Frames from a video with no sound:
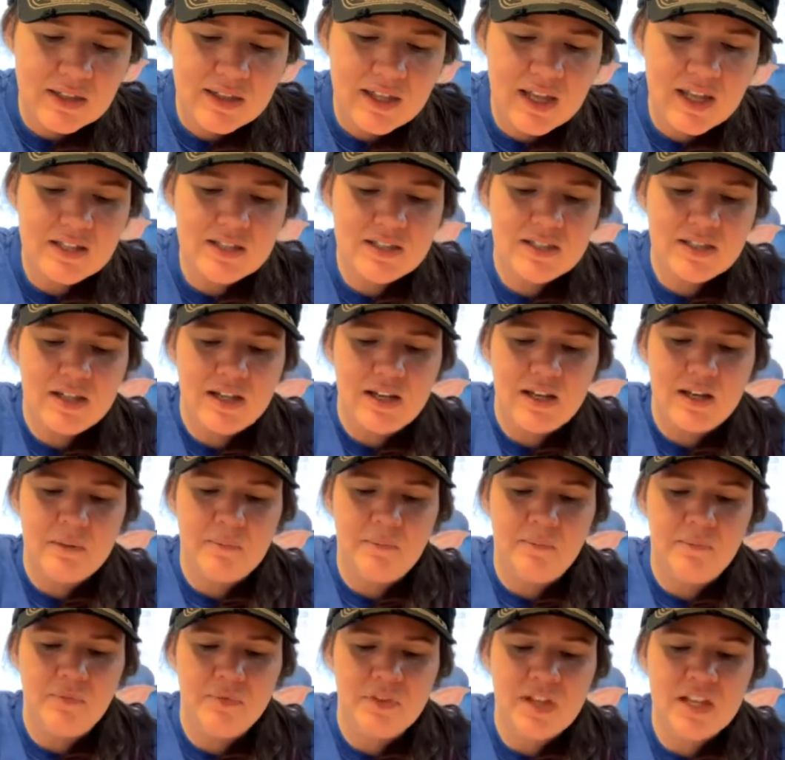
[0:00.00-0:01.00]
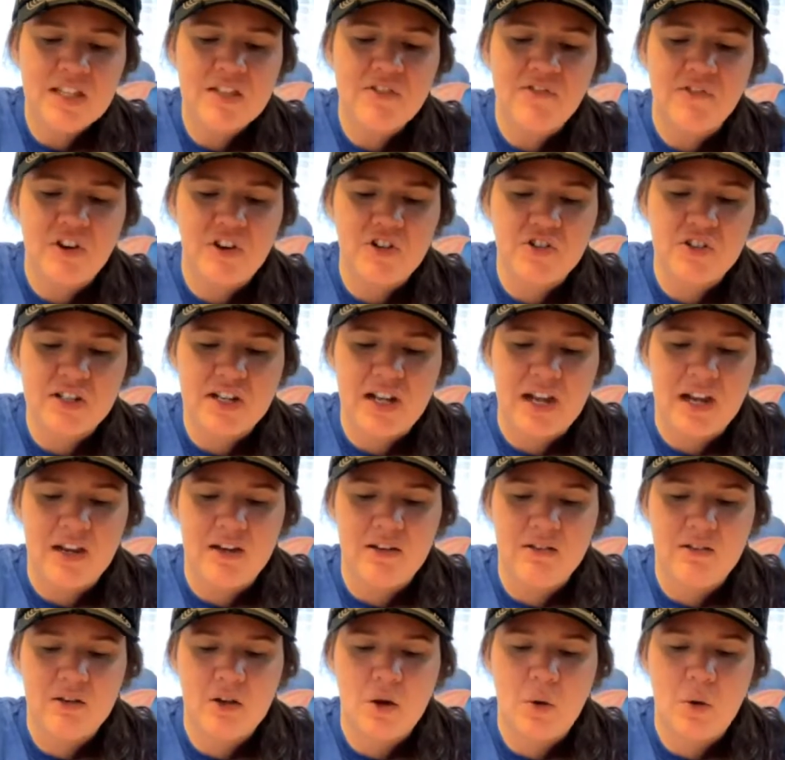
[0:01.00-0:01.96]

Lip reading: That's a first date.